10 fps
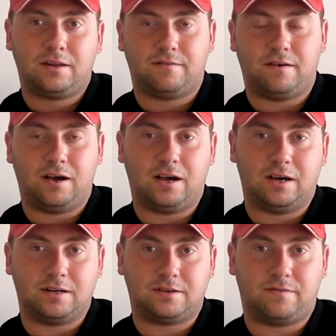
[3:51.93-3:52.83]
defying
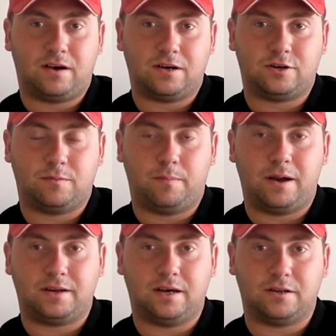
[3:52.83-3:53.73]
a triple
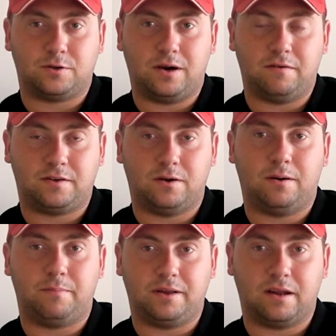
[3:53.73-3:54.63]
penalty under 12-2,
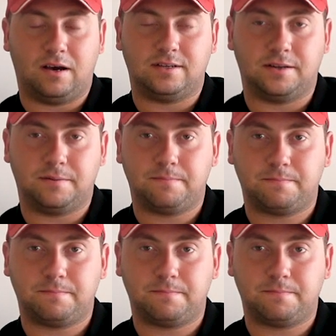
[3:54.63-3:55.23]
I'd be delighted.